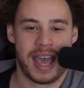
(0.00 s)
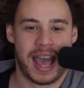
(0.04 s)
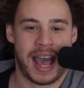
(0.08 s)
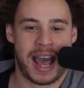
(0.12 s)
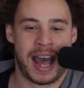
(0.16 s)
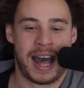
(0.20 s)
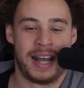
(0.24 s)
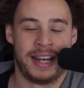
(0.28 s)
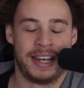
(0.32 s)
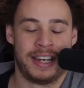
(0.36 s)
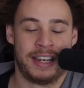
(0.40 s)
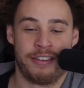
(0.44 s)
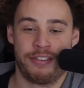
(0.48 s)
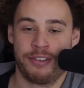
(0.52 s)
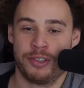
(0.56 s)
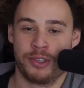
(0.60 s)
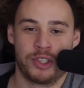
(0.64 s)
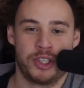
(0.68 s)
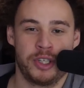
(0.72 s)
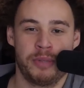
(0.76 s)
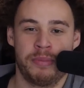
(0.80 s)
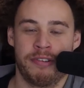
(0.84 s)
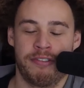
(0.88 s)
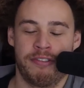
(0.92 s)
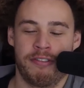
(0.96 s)
And if you're
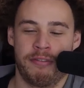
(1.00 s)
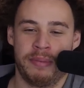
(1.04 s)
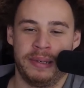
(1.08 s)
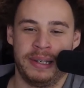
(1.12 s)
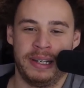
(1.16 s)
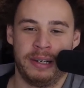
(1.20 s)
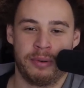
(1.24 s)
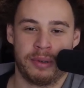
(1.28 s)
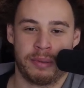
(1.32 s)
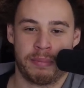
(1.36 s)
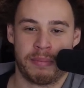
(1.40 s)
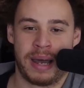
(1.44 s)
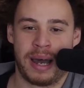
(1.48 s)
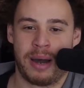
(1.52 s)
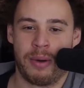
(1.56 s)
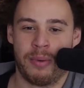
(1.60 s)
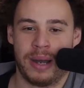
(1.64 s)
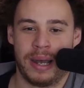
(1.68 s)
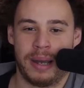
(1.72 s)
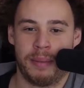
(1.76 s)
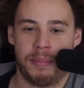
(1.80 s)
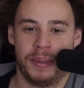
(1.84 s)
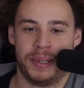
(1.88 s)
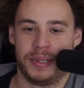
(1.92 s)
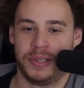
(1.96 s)
super familiar with
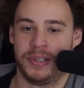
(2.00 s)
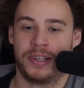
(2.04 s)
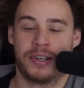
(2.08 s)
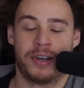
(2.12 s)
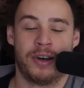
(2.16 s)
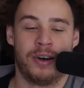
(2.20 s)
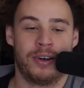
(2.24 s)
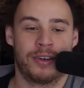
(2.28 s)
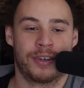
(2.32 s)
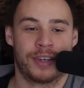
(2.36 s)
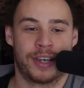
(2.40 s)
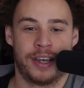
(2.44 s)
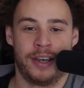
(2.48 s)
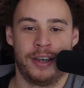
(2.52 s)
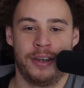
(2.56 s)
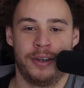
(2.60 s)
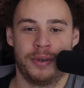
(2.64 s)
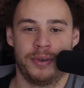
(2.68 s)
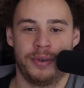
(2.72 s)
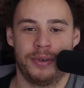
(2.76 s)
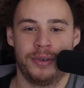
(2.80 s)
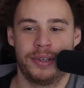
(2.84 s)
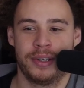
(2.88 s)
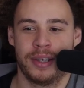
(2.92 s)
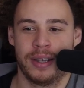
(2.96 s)
malware but you can't
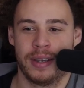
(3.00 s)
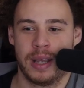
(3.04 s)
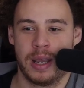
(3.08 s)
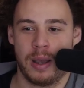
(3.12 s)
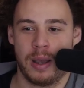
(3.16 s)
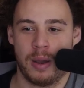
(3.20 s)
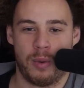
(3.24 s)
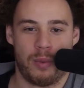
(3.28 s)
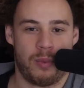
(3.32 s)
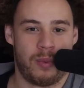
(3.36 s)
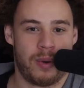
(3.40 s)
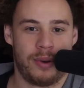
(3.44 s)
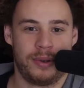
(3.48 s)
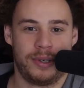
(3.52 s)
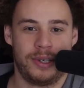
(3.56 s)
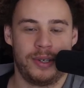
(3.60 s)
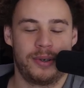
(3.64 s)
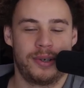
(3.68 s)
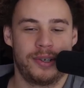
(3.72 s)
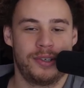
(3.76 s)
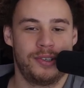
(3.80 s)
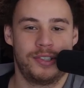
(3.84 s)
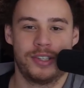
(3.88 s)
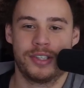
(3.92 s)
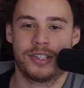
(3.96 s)
code, well, you
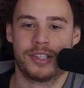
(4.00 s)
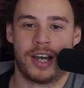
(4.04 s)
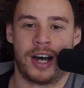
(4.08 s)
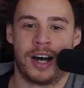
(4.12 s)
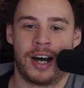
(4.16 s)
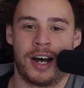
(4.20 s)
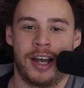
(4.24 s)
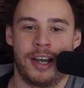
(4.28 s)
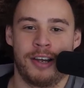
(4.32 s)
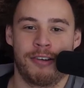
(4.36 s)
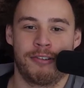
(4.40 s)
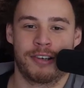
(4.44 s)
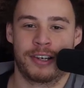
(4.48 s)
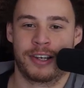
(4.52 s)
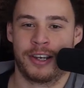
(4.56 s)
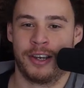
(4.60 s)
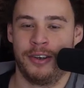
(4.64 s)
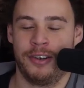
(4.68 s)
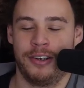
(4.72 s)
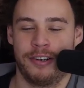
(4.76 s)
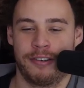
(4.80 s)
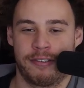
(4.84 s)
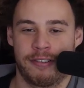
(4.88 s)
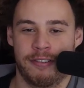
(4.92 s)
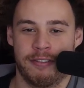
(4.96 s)
can just hire a
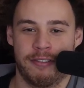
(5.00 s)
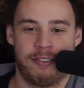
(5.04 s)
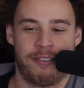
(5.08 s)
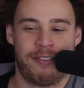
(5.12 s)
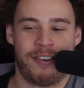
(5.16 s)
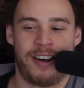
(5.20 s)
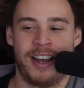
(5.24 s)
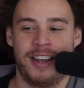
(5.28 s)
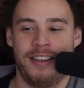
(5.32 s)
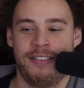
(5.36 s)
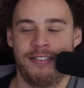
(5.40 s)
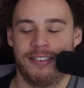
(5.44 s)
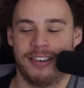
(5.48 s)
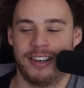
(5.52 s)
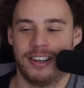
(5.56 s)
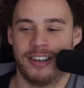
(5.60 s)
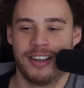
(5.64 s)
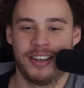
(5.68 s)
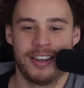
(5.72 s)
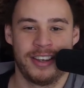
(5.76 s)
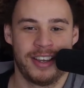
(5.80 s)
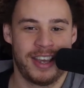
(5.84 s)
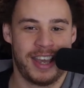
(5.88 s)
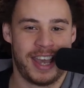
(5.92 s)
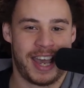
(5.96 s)
coder from Fiverr
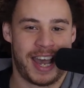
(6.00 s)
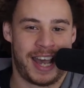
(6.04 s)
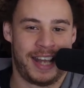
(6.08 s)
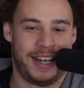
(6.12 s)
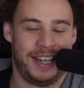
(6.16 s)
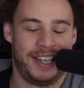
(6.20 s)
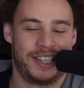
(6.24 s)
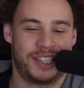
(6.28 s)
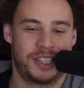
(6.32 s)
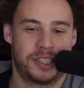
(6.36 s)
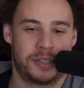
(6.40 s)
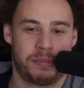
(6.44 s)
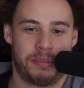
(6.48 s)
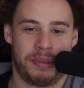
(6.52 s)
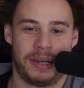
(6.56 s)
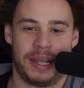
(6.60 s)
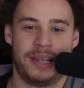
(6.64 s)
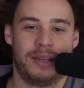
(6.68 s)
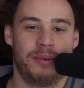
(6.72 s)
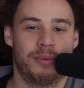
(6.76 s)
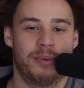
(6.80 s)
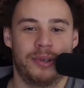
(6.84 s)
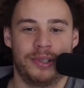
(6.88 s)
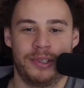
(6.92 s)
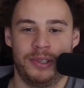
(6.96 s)
and
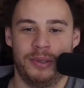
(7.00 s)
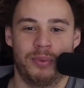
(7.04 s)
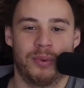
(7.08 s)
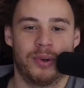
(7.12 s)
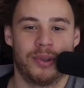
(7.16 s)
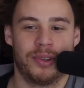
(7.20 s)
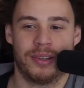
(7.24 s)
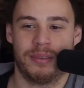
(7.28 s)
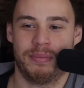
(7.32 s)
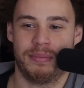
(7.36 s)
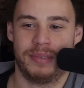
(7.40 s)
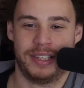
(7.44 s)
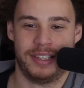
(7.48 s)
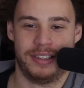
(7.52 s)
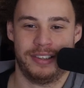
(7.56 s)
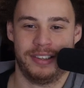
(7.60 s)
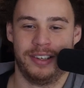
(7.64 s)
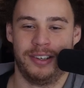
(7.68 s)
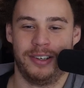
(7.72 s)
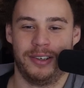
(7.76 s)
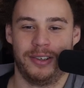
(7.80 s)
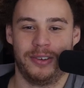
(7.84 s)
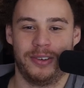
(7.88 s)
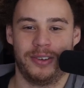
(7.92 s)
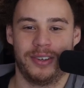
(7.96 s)
explain what you want them to
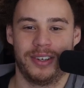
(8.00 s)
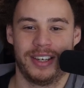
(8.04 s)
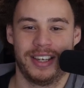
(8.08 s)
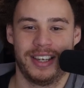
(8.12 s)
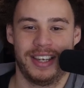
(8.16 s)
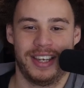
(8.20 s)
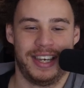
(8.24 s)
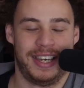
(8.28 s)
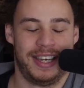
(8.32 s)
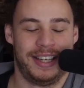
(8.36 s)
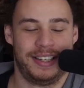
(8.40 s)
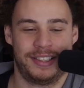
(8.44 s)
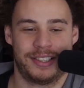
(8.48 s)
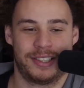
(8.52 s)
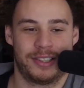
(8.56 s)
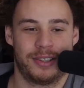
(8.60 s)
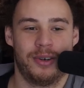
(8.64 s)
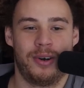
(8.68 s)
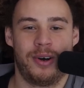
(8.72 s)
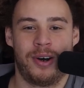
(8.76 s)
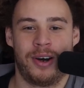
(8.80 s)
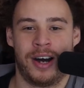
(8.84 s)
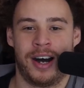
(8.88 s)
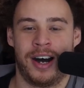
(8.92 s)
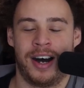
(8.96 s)
do. It's
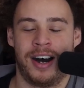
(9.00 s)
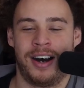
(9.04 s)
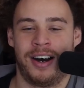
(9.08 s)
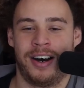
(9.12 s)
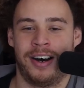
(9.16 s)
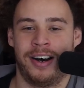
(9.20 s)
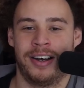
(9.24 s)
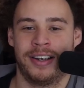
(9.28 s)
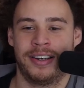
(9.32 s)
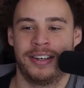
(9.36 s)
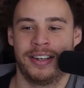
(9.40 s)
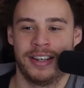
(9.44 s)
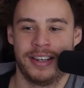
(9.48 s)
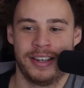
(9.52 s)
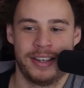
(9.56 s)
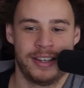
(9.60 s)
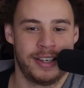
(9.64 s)
not hard.